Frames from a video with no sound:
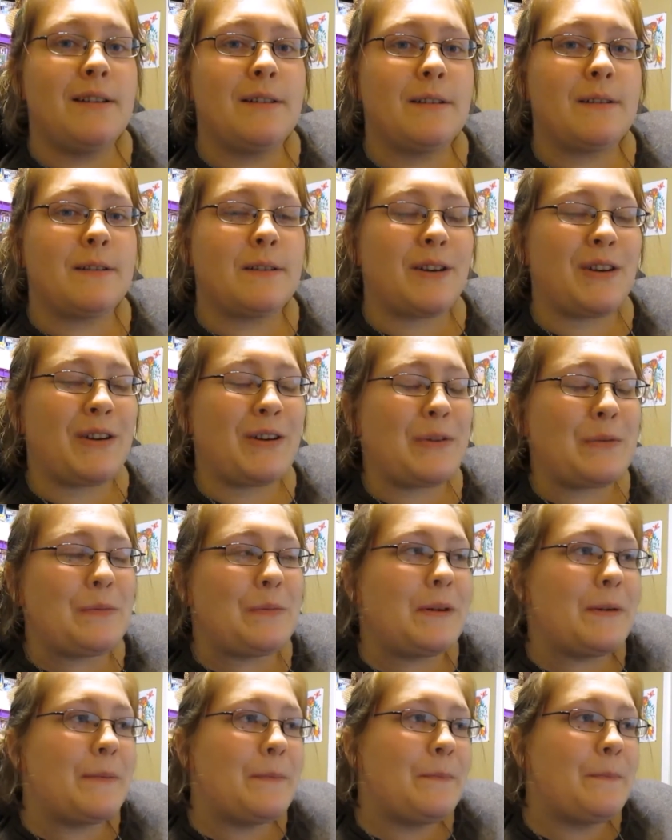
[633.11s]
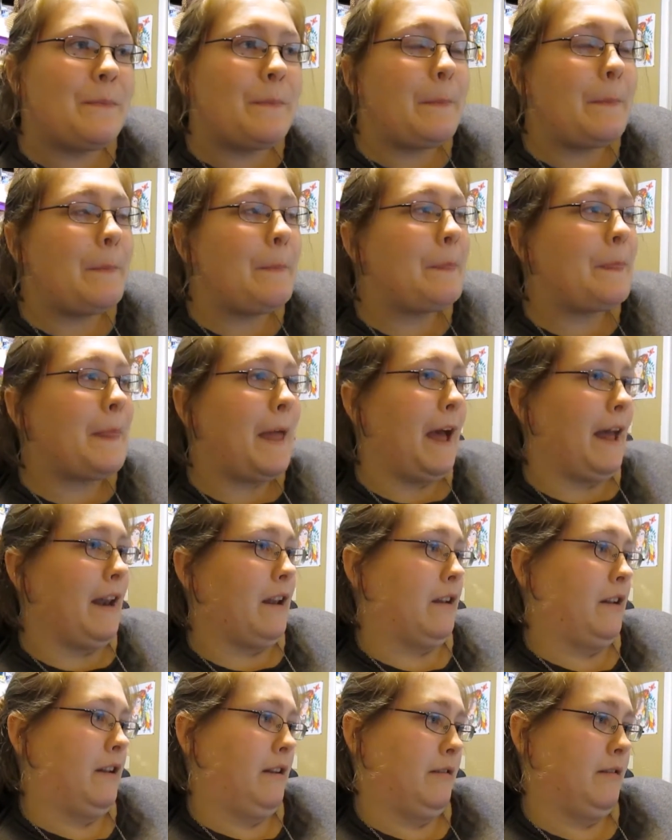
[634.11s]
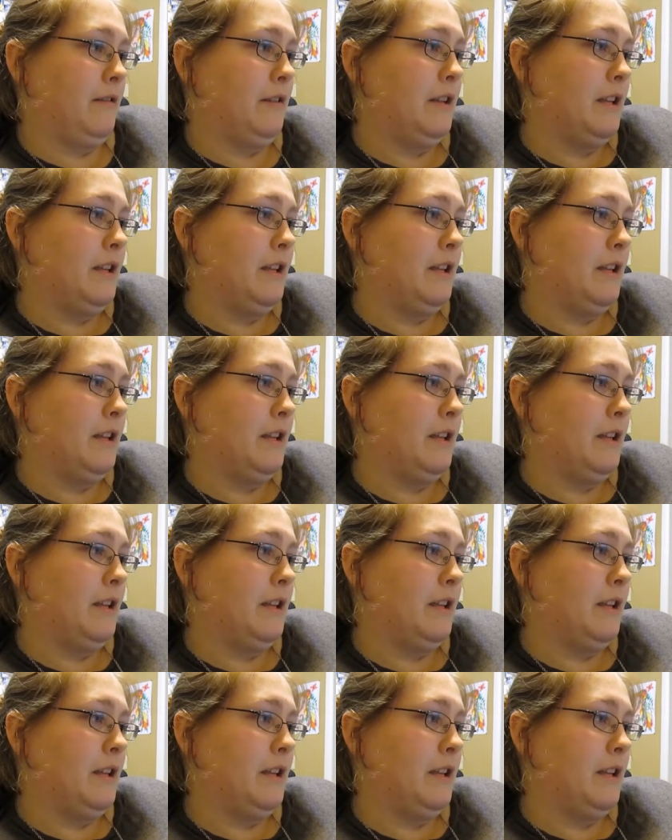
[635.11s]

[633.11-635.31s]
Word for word: So, but I don't know.